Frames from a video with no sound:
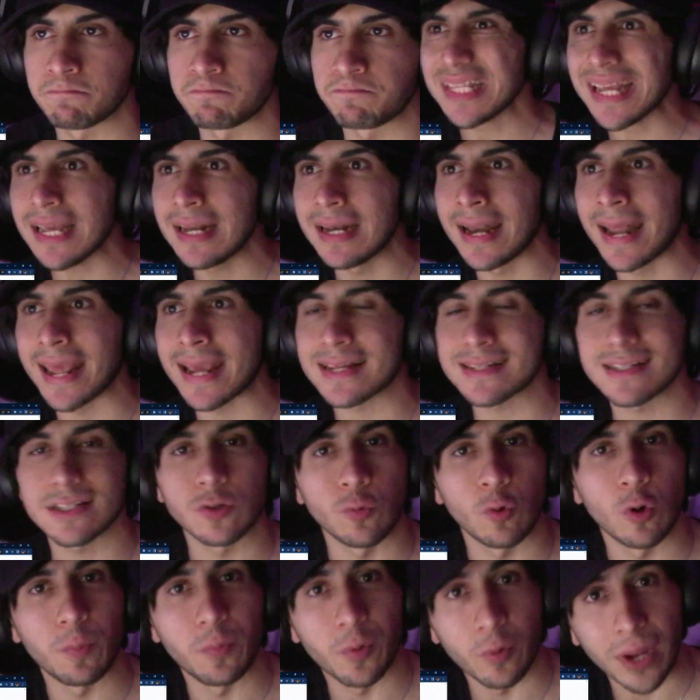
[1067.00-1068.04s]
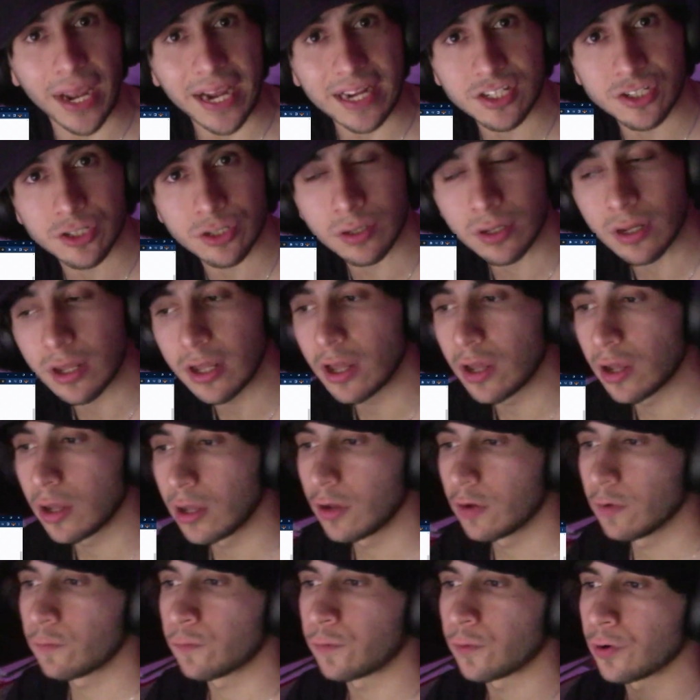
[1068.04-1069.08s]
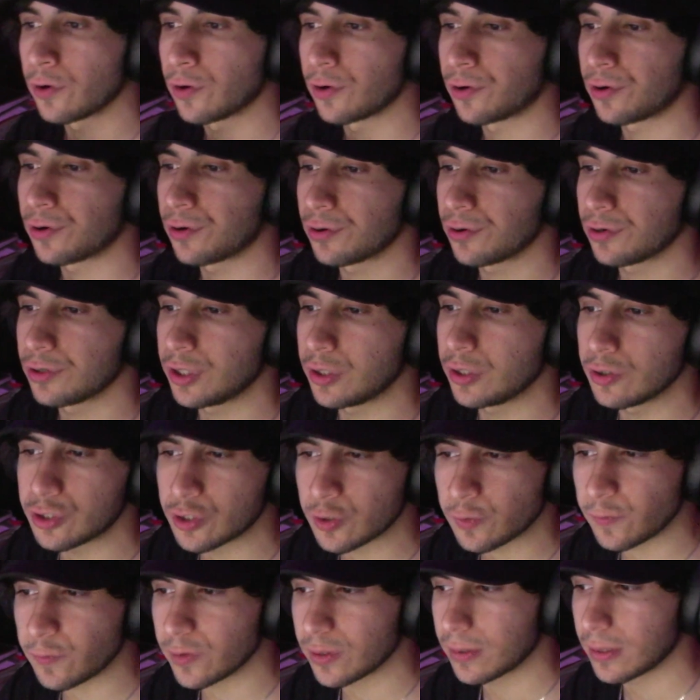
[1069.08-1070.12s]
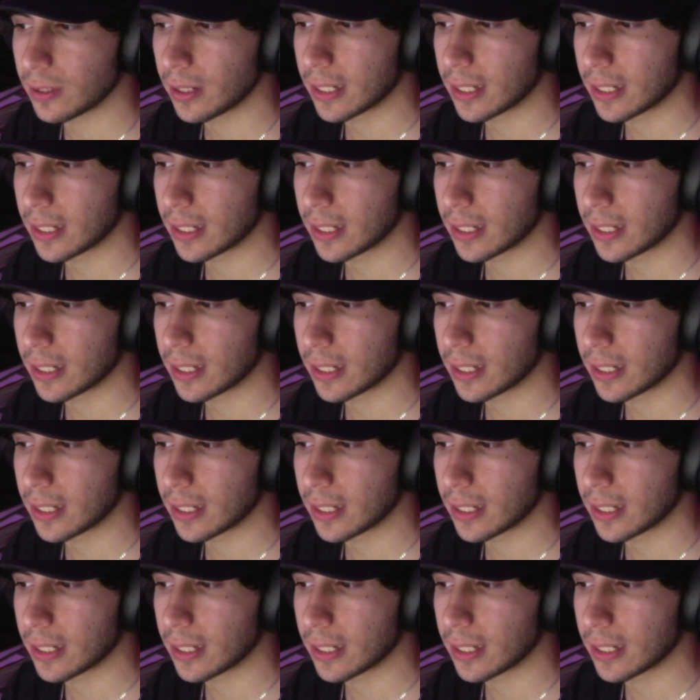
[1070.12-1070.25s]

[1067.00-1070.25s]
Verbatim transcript: next group reaction for YouTube.